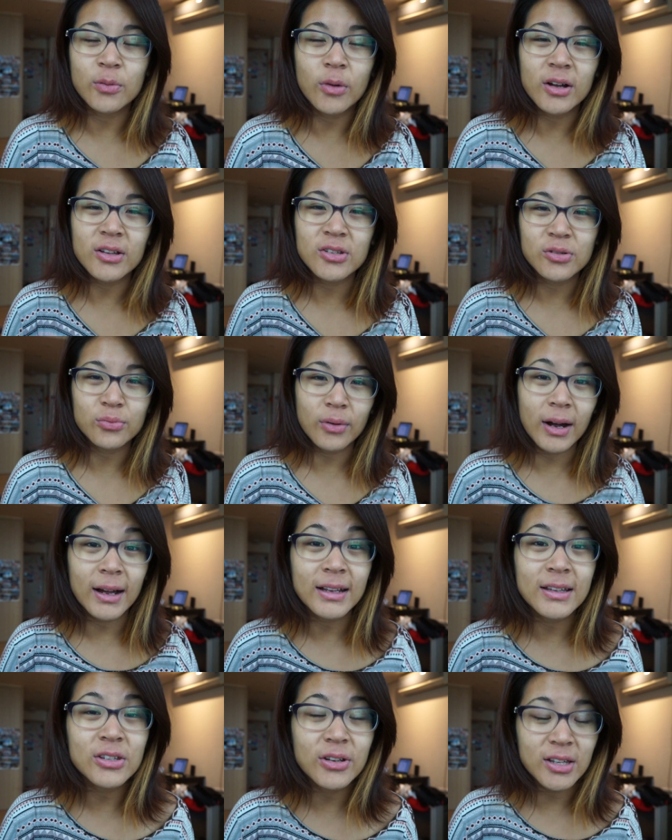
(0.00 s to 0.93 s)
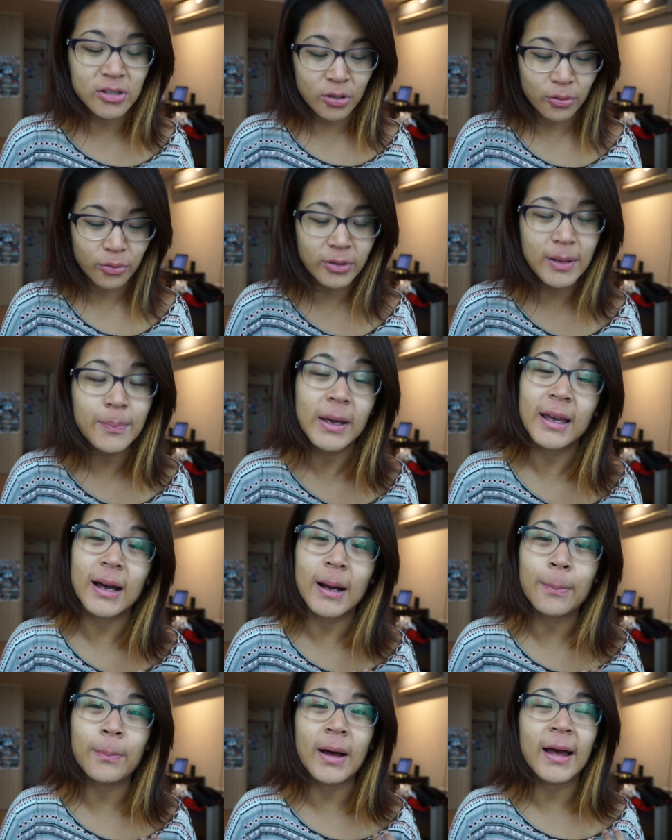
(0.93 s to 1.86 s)
want to run, you can totally pick it
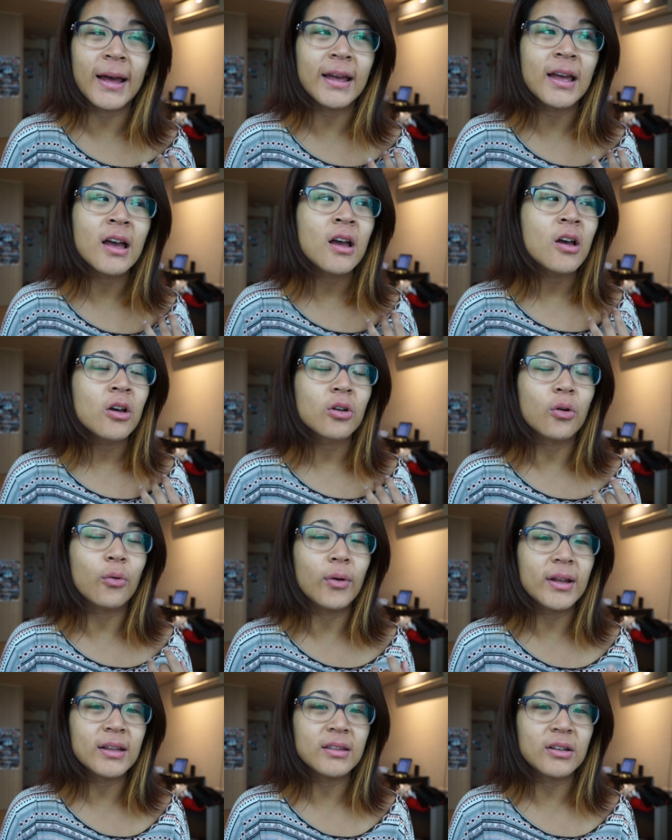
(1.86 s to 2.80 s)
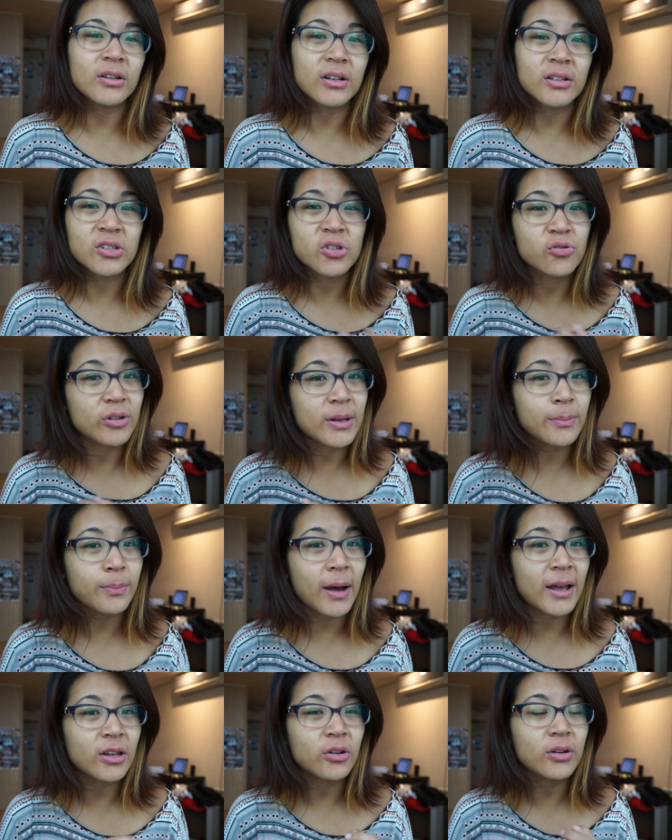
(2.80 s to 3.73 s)
up by going near a stream
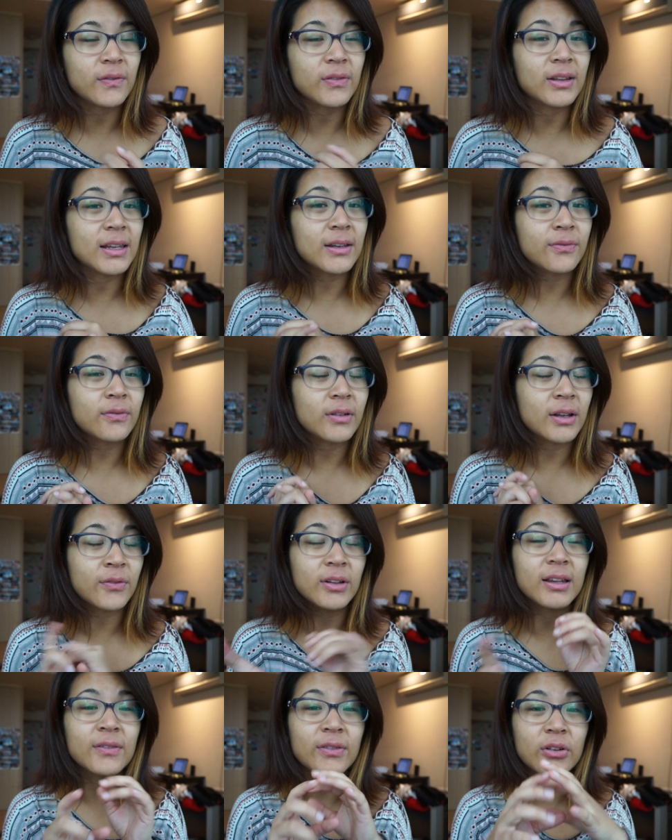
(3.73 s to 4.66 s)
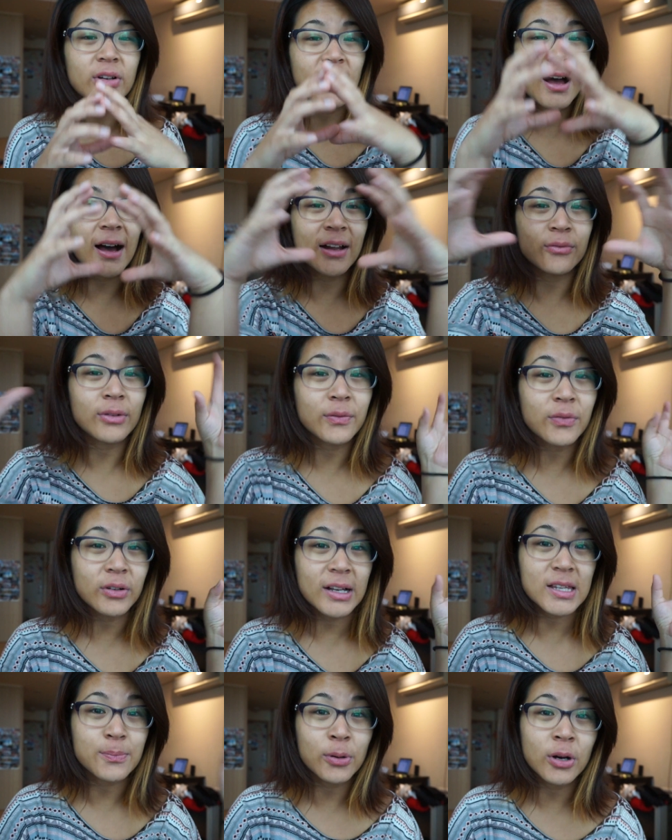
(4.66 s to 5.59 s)
by you. If you live near the Han River,
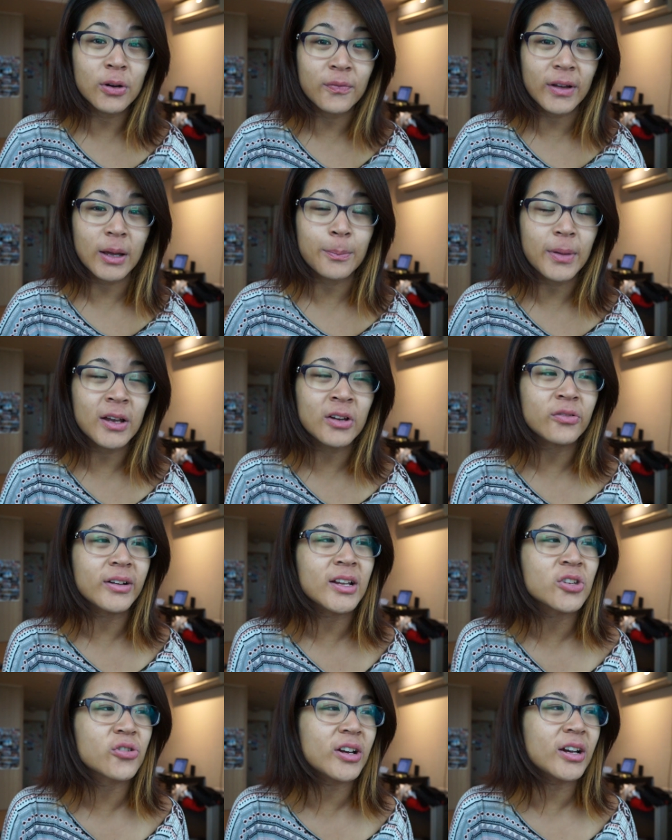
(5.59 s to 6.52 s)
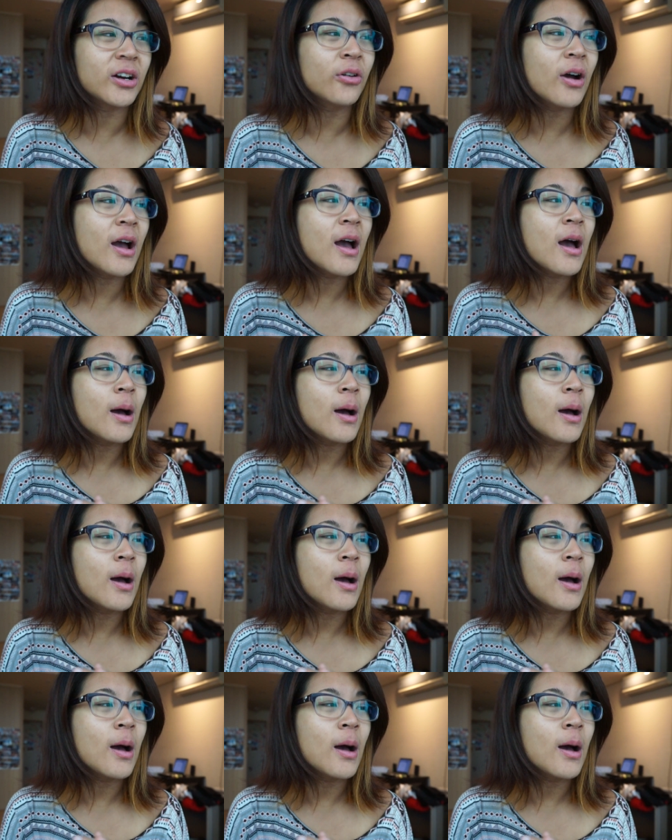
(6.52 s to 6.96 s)
that's perfect, a big running trail.